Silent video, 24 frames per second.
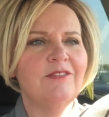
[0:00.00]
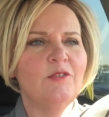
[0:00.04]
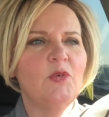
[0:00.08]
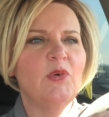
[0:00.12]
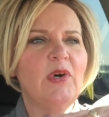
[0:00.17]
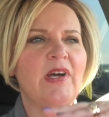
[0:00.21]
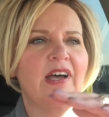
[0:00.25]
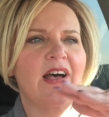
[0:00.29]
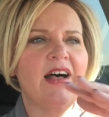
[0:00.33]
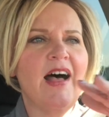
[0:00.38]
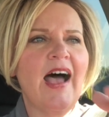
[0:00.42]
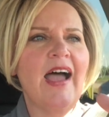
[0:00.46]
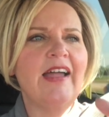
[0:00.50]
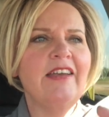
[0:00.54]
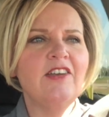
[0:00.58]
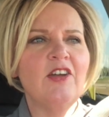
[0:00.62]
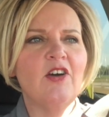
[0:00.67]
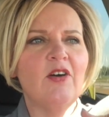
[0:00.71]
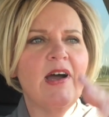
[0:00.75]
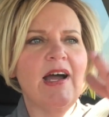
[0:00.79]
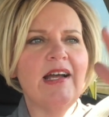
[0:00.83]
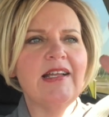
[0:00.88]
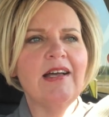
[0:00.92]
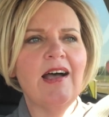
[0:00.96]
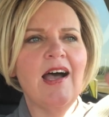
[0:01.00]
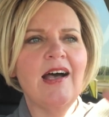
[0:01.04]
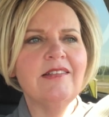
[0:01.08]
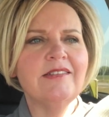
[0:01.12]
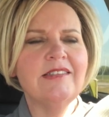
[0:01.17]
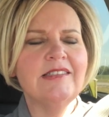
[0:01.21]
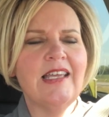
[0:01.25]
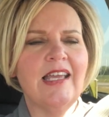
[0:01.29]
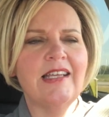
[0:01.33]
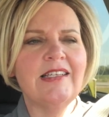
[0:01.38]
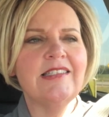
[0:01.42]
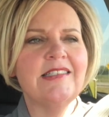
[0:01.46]
Well, I know I'll
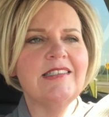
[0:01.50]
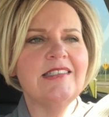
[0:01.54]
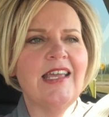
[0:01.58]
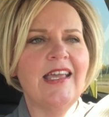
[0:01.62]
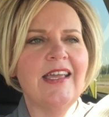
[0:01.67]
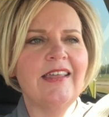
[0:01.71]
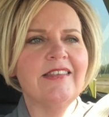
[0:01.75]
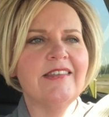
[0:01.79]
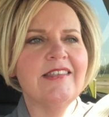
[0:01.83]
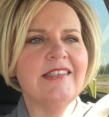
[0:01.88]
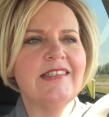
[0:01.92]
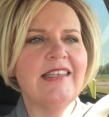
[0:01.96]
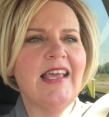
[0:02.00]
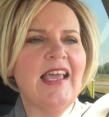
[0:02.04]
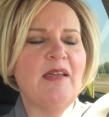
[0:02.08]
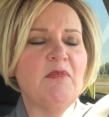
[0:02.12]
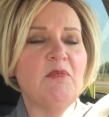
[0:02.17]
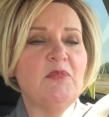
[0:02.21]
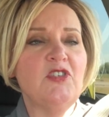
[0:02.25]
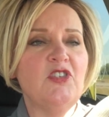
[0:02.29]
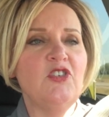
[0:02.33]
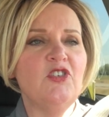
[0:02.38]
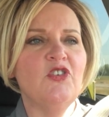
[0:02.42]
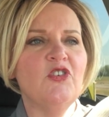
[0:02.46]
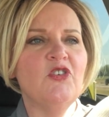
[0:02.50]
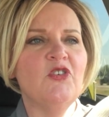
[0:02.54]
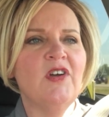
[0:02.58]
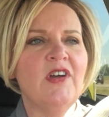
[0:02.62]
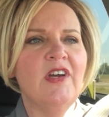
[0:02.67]
take staying the same too.